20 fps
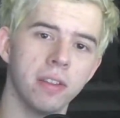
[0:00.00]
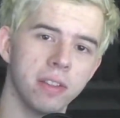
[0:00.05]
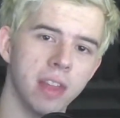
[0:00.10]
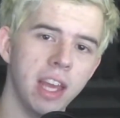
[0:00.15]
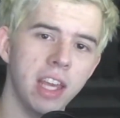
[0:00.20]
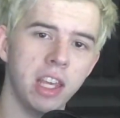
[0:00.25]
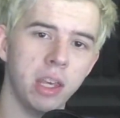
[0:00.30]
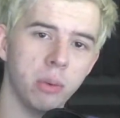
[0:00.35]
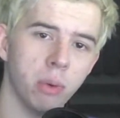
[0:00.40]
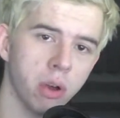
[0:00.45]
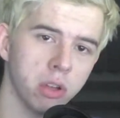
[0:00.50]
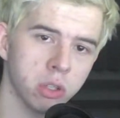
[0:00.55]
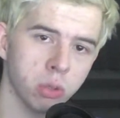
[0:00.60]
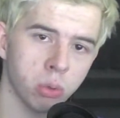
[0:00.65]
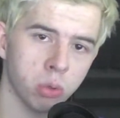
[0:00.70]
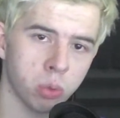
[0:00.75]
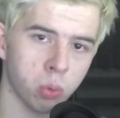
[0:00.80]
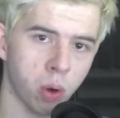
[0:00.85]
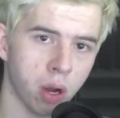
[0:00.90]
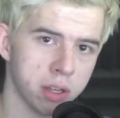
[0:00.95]
Thank you all so
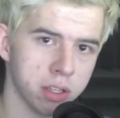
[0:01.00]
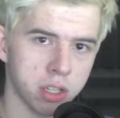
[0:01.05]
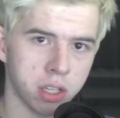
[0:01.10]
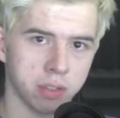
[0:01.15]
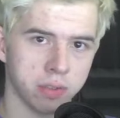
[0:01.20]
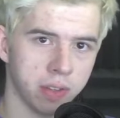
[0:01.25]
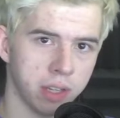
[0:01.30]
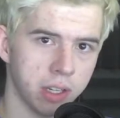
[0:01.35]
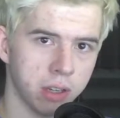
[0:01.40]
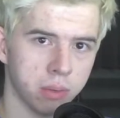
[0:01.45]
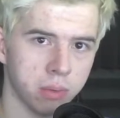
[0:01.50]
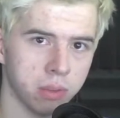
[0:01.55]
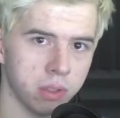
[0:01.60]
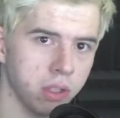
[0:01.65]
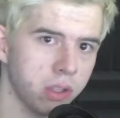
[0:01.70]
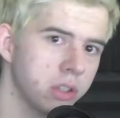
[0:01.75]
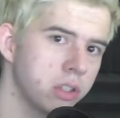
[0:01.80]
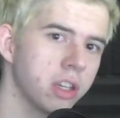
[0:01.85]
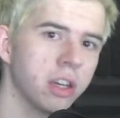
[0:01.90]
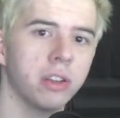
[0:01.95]
much for watching this video.
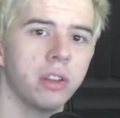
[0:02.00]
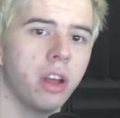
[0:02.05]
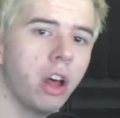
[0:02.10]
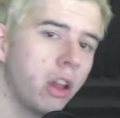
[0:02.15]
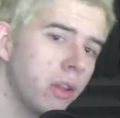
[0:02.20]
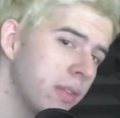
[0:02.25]
You can check out the